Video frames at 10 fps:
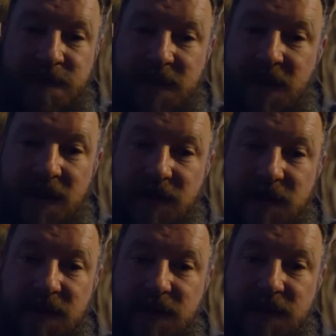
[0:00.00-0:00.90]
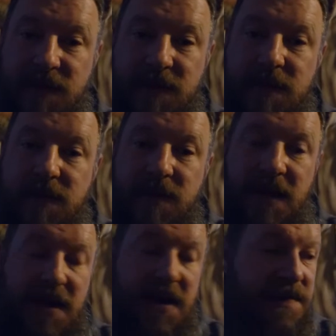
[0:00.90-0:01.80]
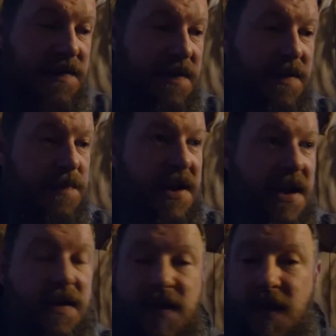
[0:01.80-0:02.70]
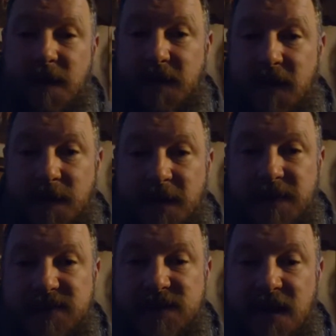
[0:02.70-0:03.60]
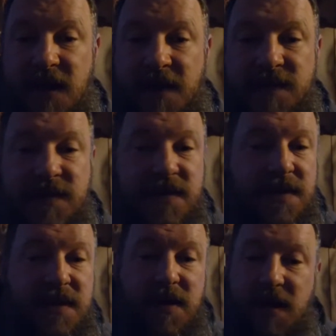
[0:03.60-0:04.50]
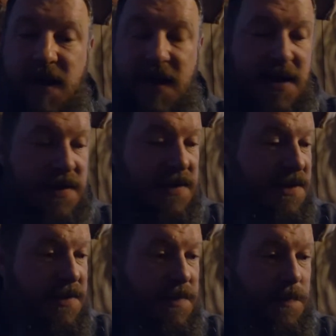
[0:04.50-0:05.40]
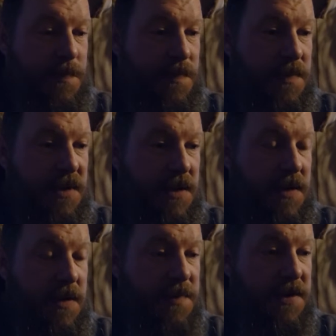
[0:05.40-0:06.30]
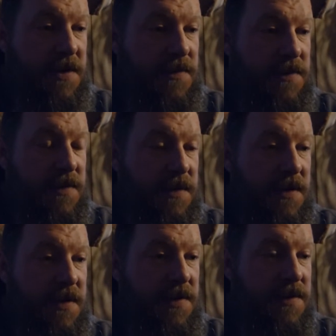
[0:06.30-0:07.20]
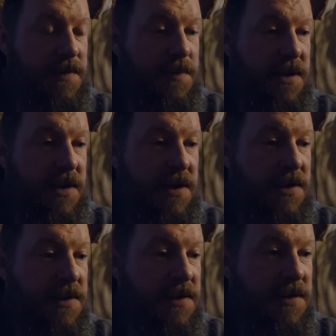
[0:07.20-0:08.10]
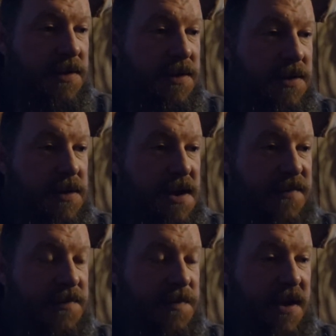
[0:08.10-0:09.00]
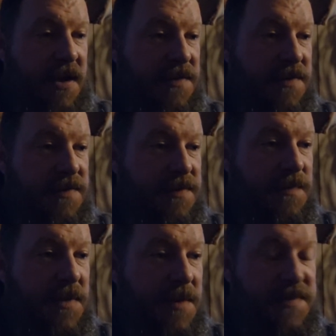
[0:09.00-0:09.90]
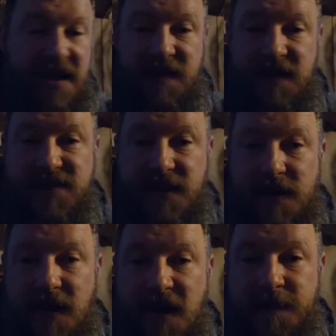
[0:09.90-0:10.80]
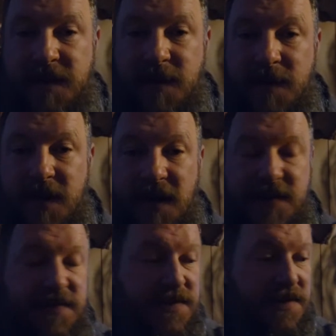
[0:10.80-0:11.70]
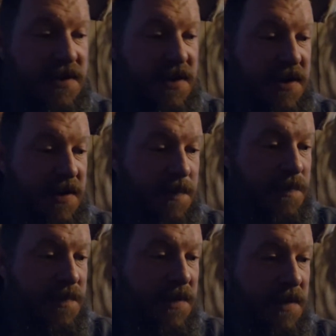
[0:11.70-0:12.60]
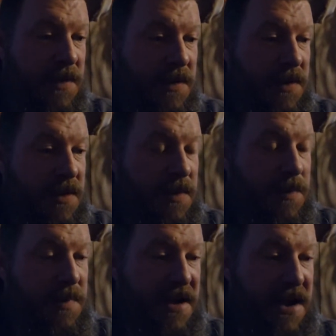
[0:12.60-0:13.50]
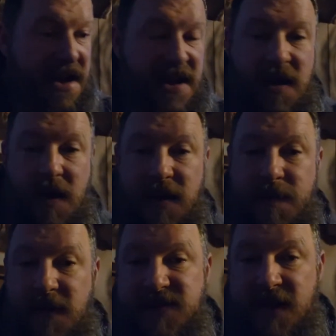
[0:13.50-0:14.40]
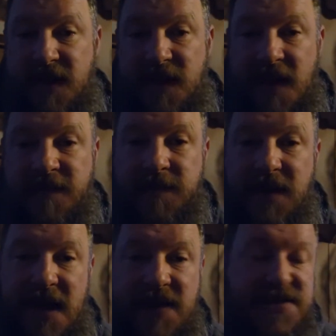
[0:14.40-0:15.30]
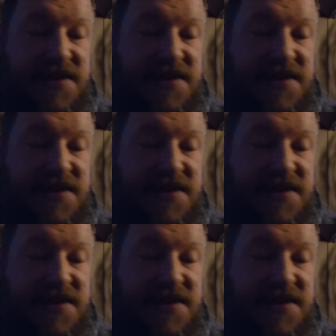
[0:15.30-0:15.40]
been able to get into it. Been out on a couple other people's lines, and I hope they're all doing good. But as for me, I'm taking this year off pretty much. But I didn't hardly post anything from last year,